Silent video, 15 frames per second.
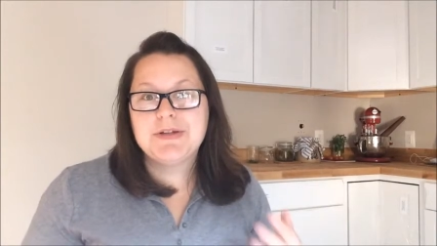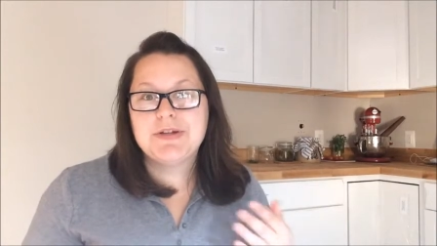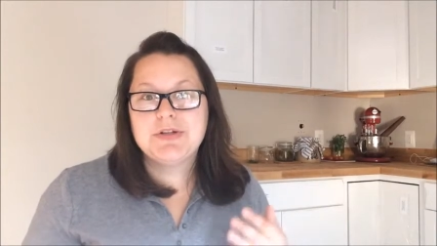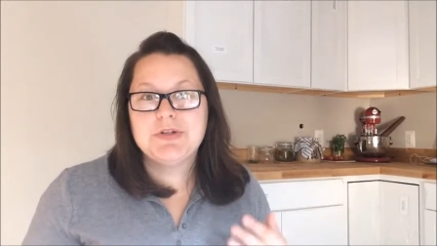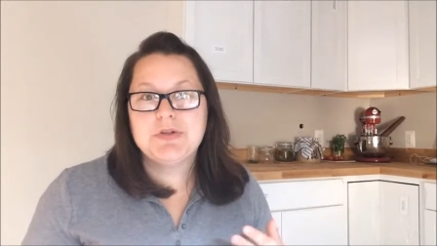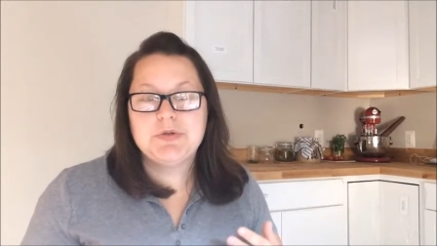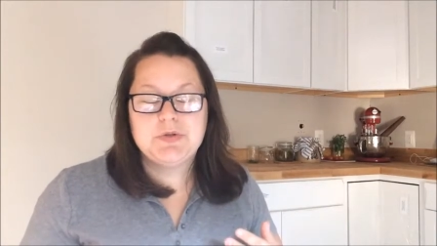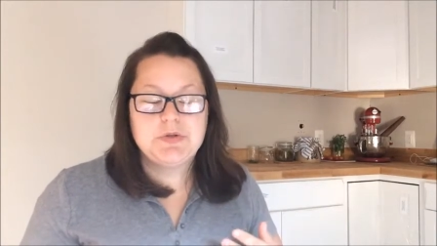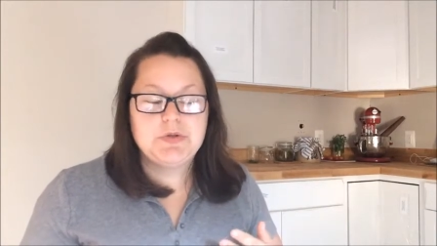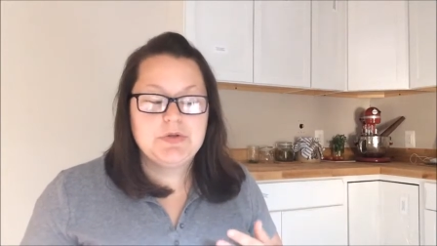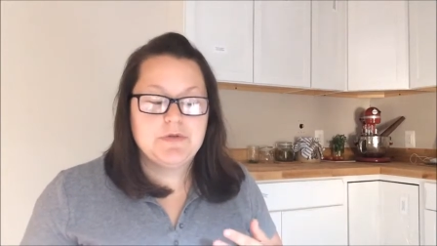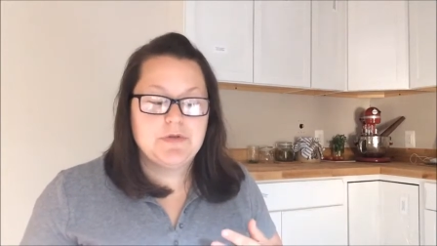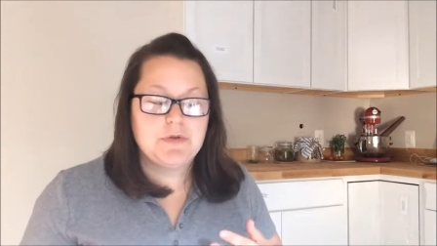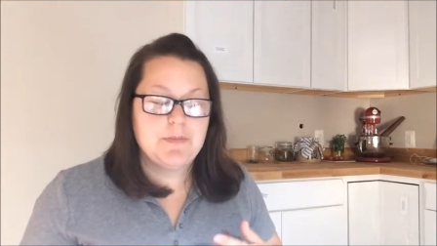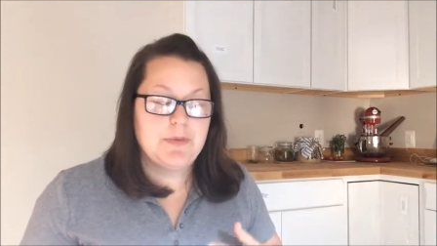into do two
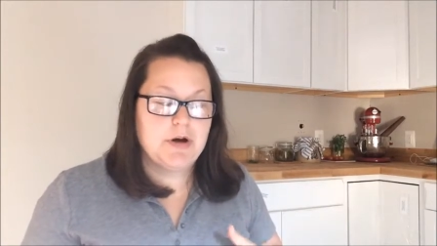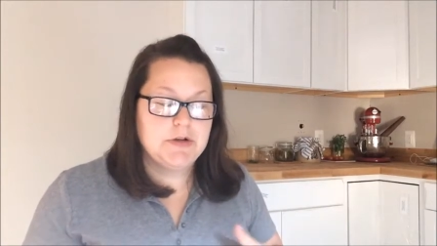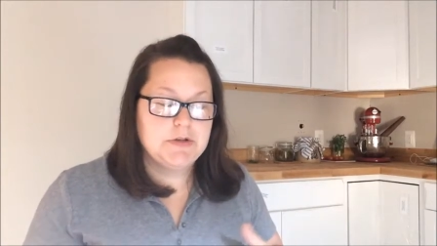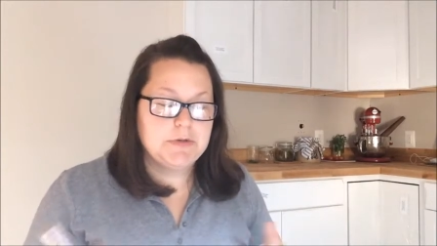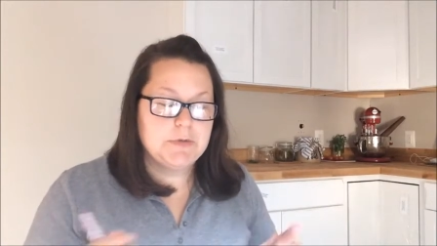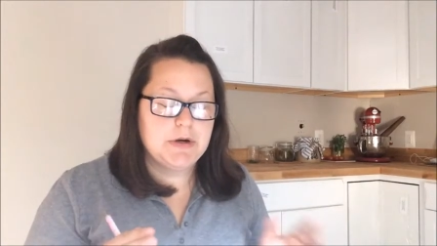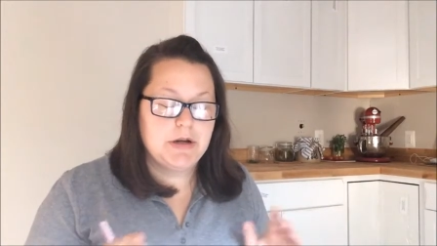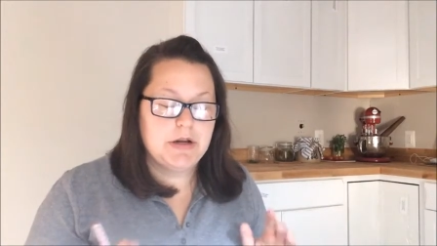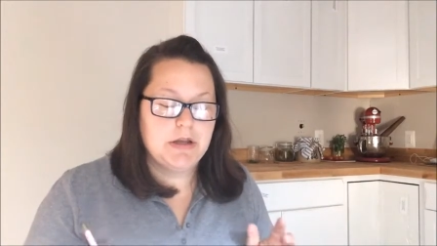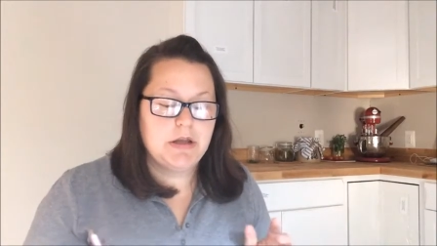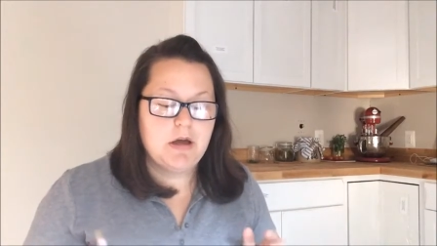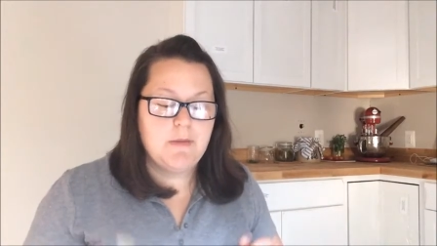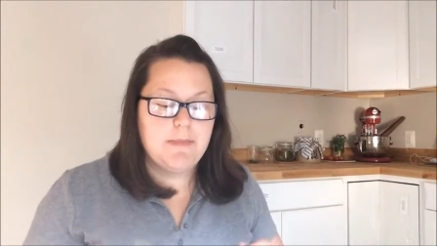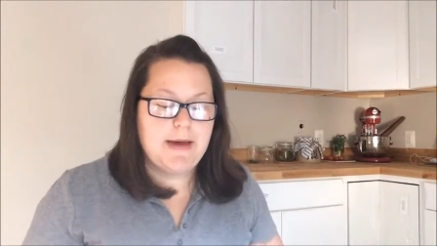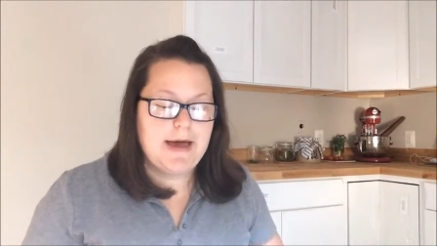different parts. We're going to
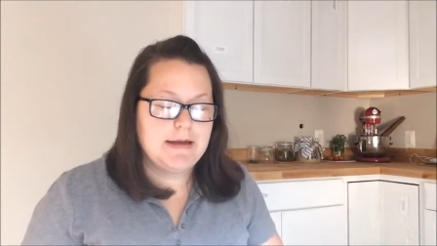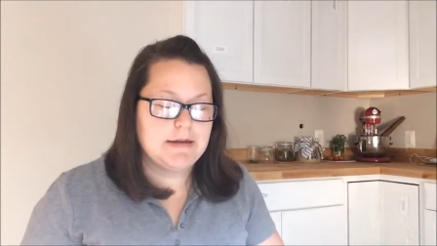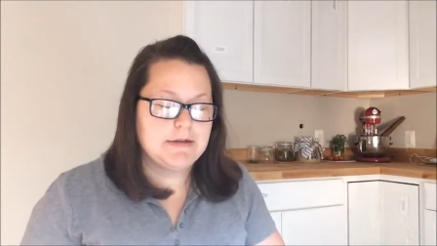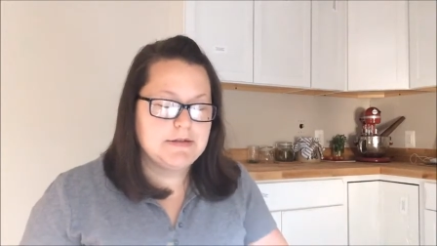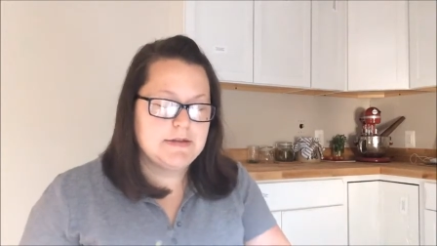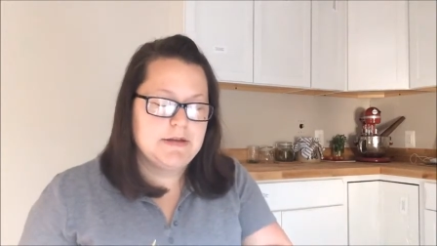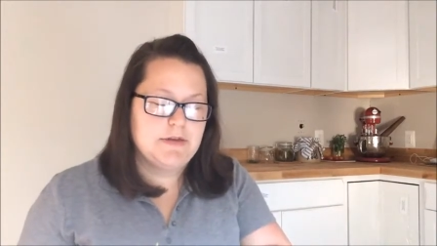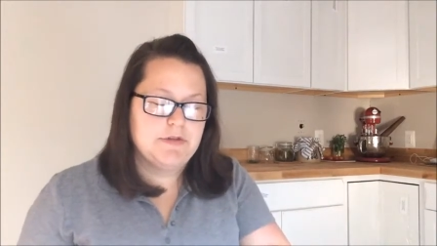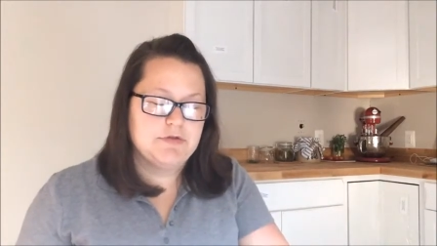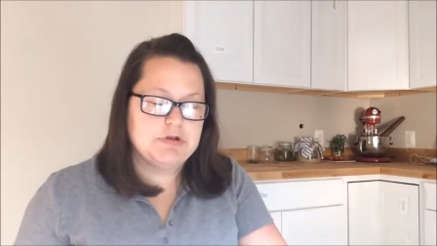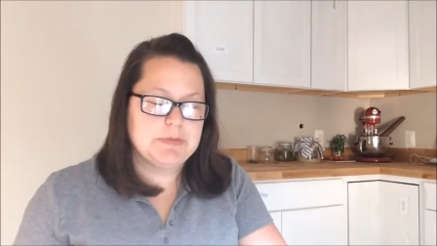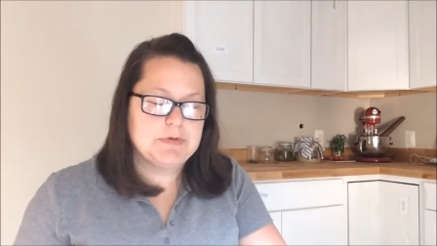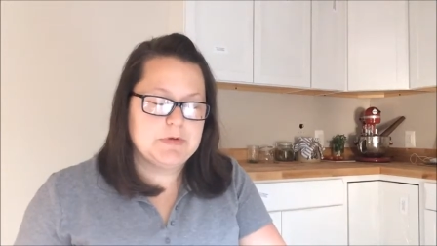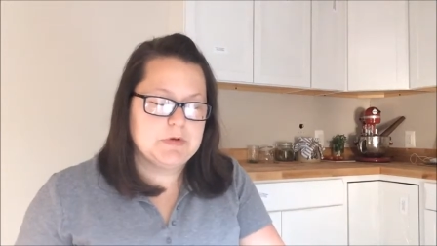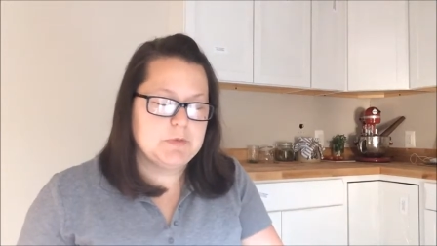go back to the other
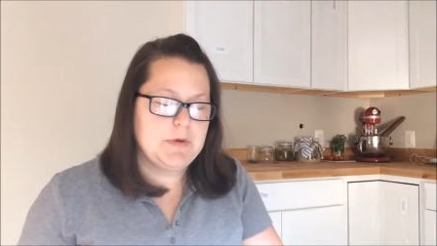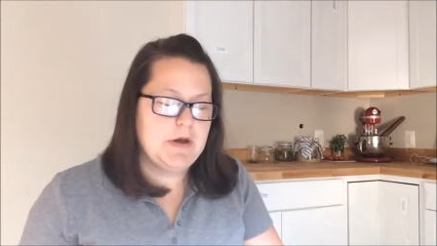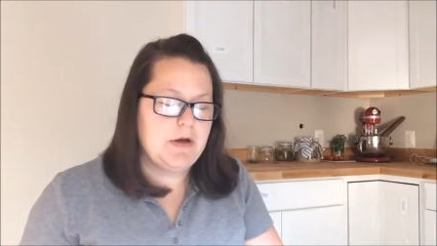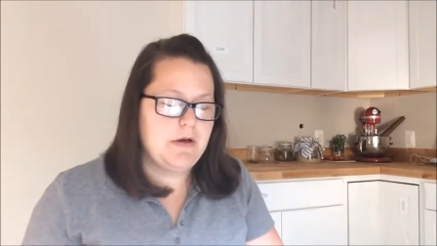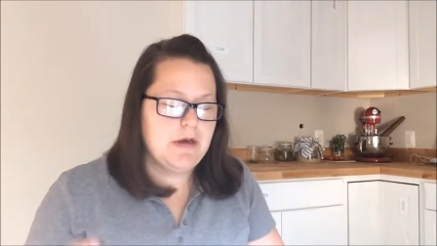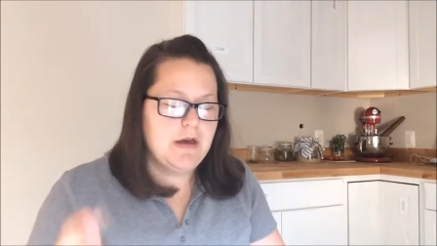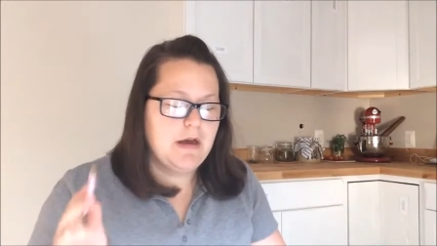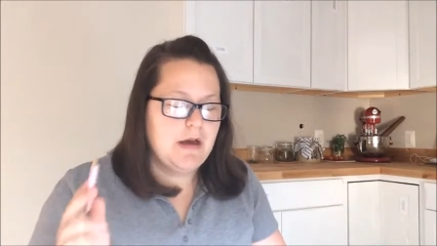scripture as well.